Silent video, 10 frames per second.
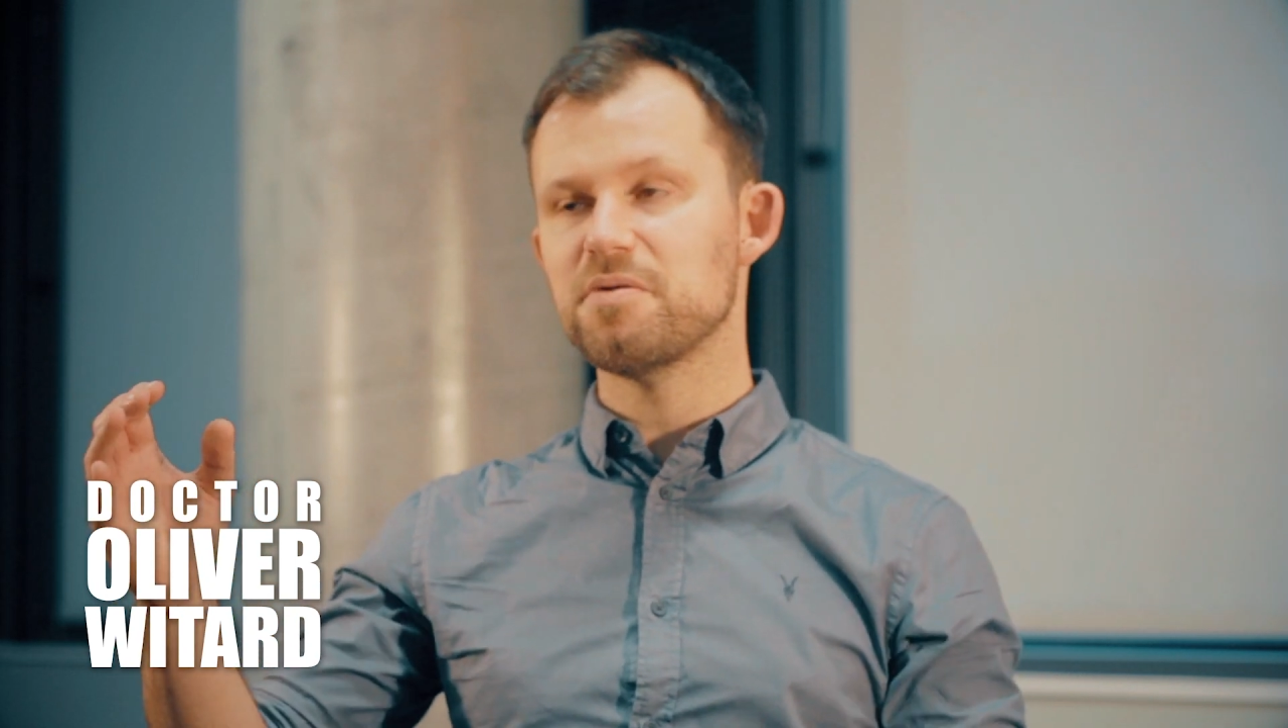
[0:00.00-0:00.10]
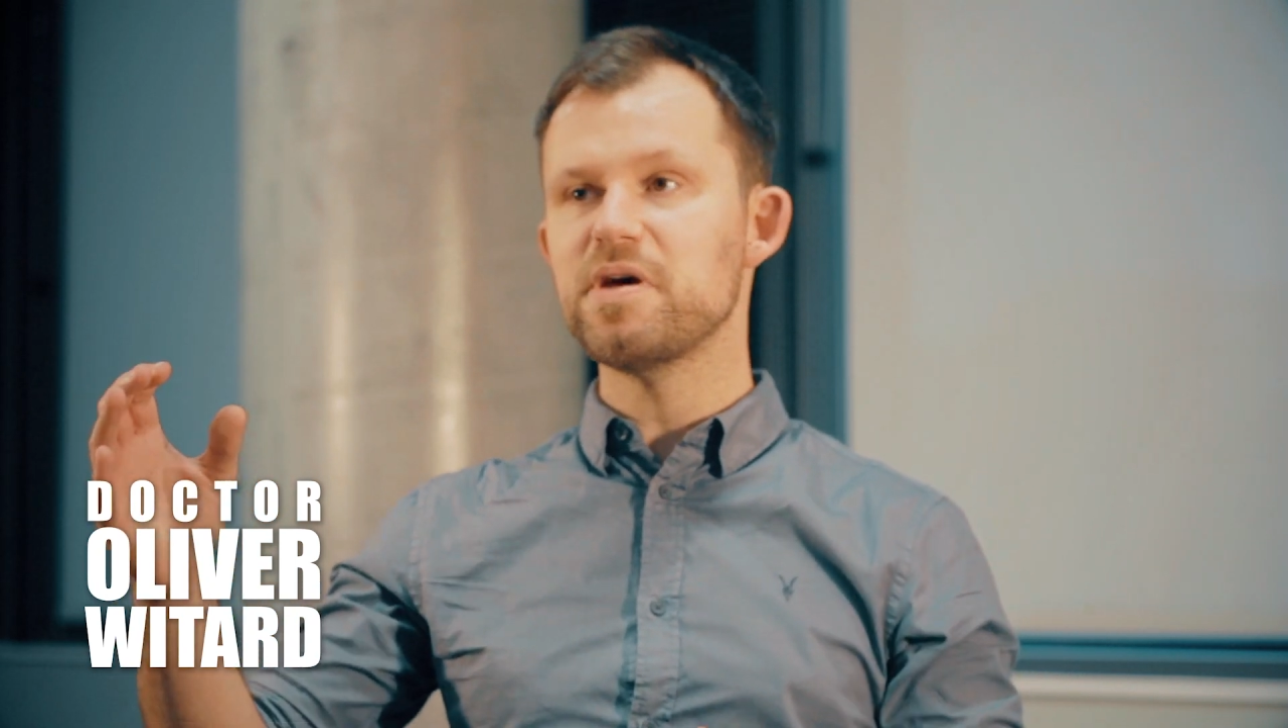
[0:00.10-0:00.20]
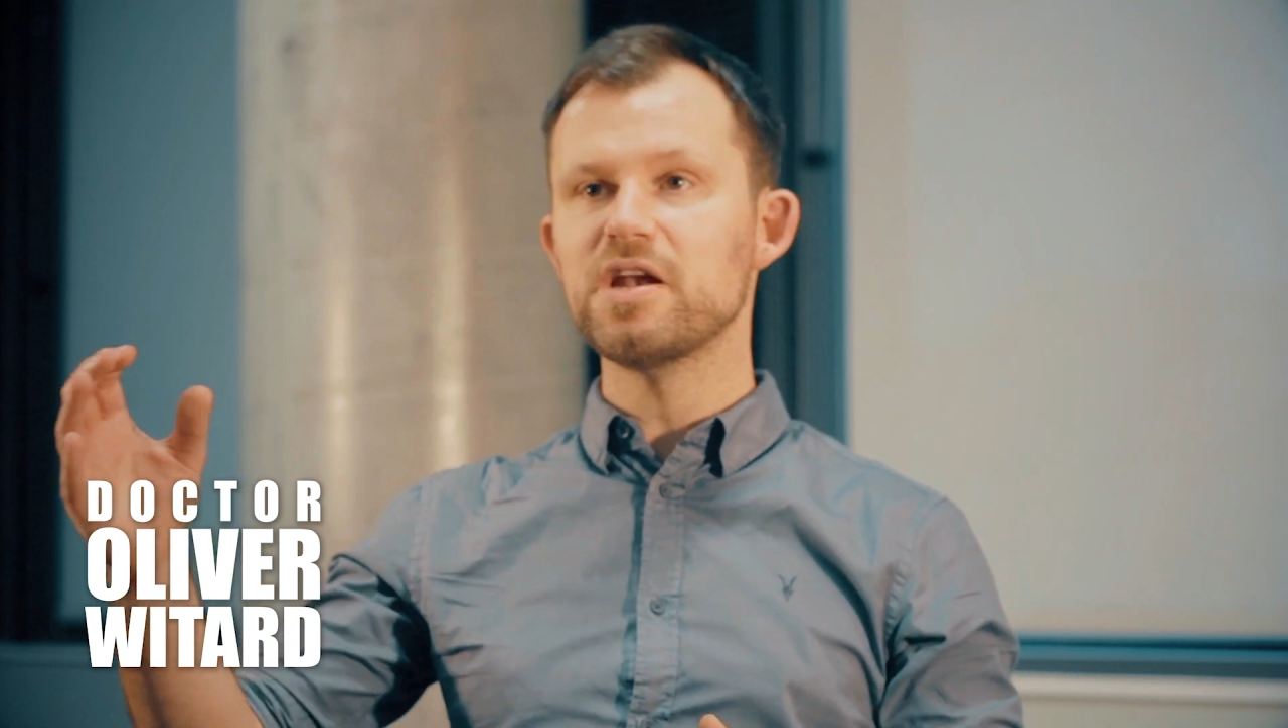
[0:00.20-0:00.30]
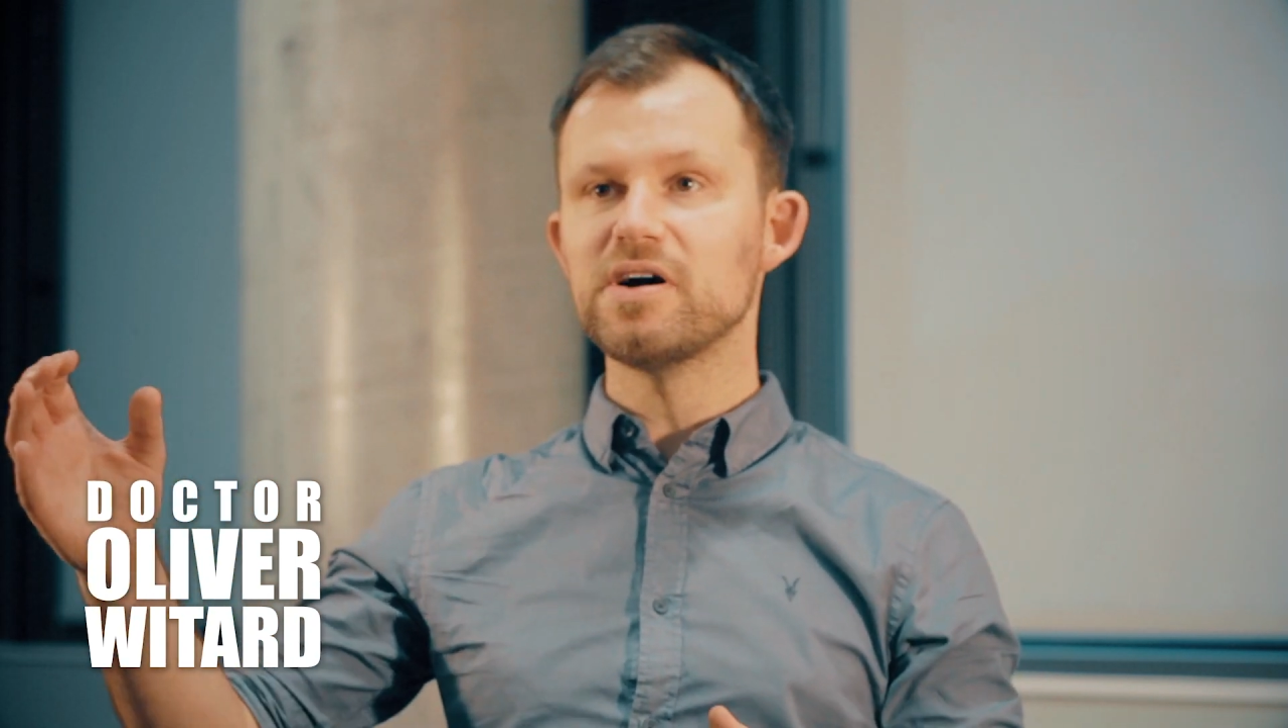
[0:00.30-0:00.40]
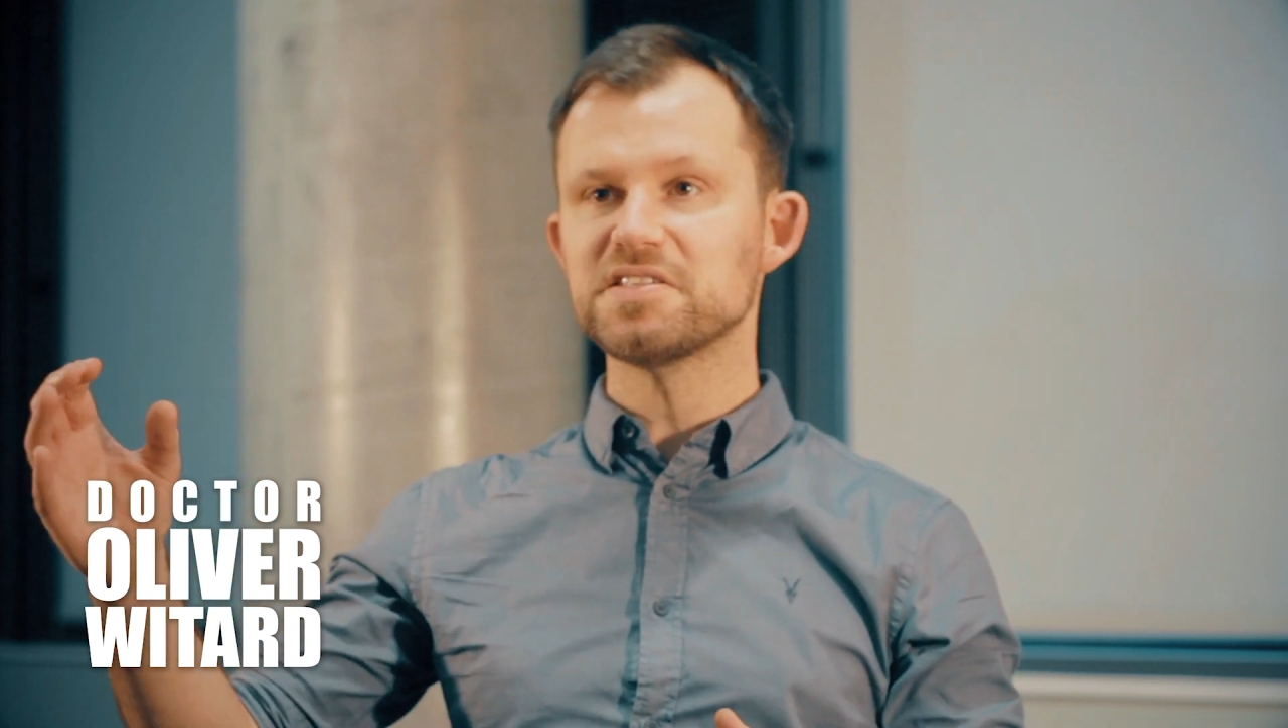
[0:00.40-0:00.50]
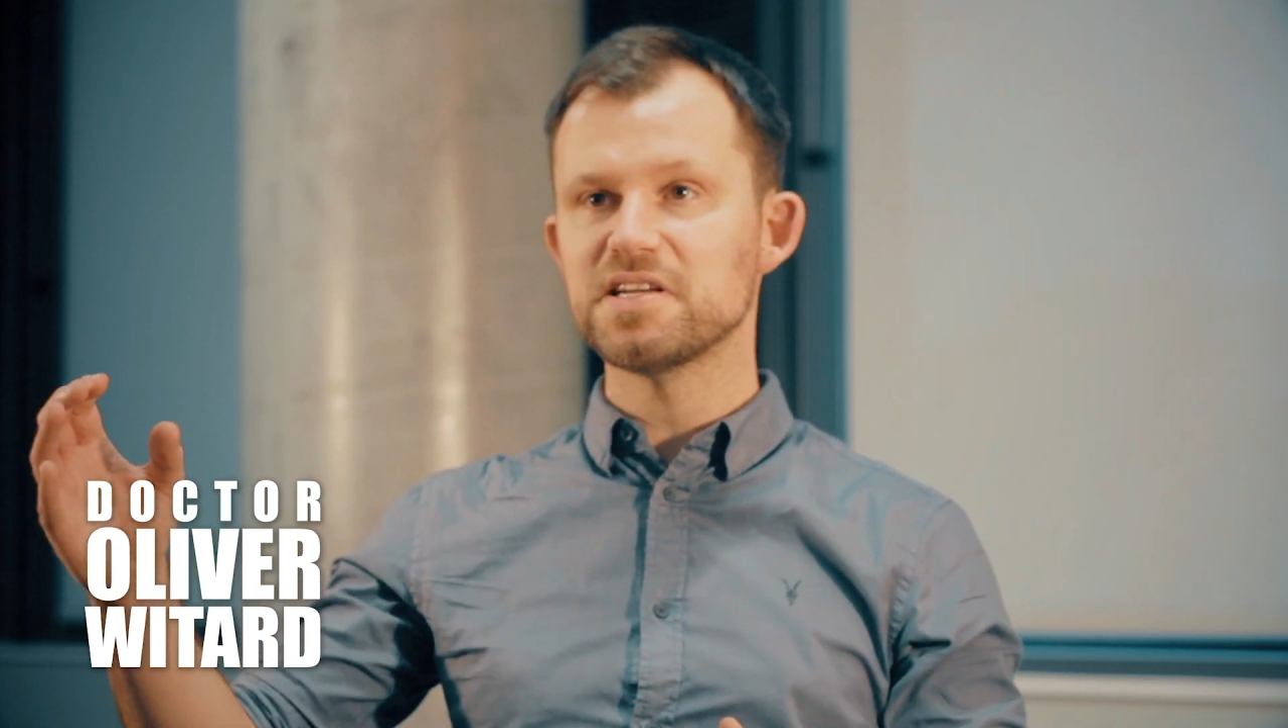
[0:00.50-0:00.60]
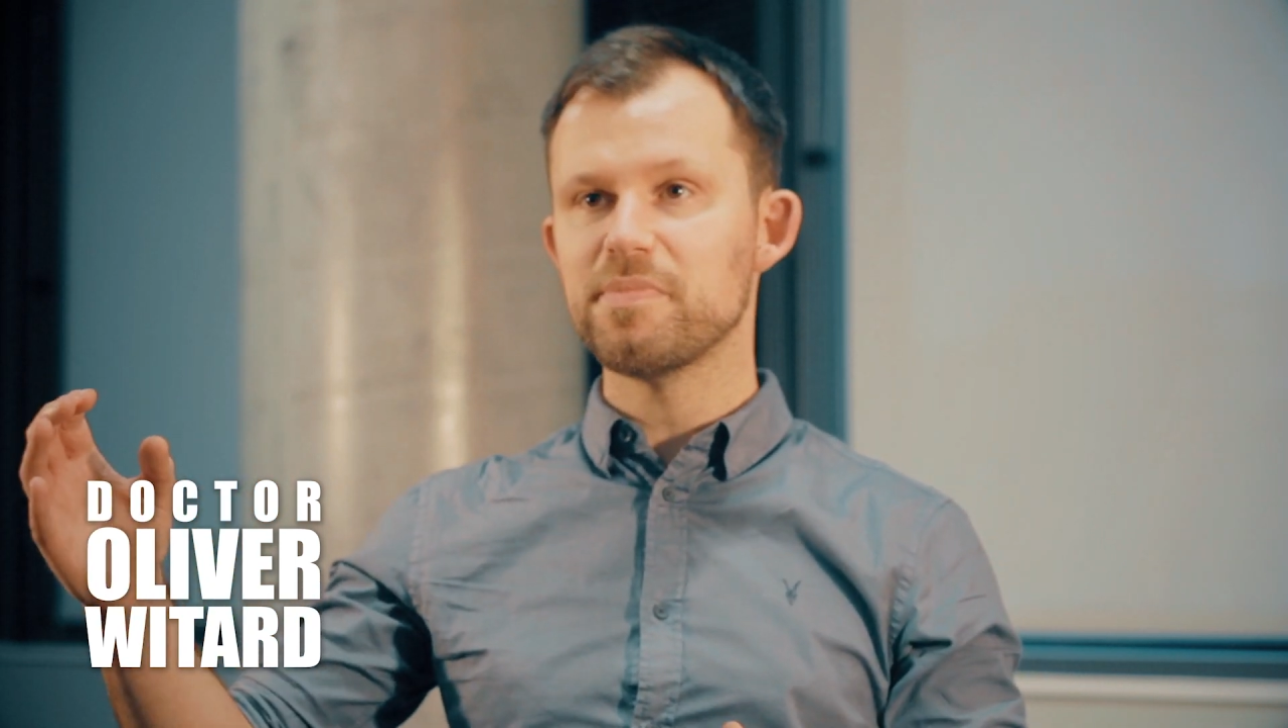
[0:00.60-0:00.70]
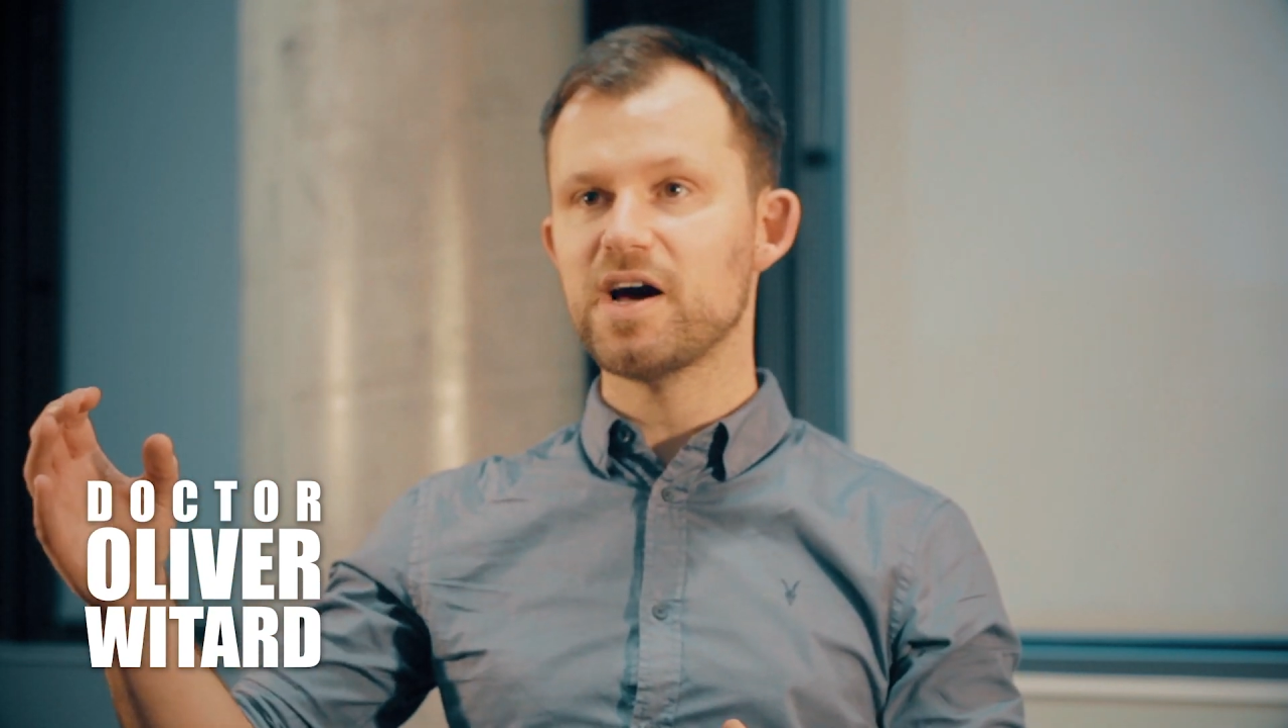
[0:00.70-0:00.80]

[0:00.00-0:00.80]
amino acid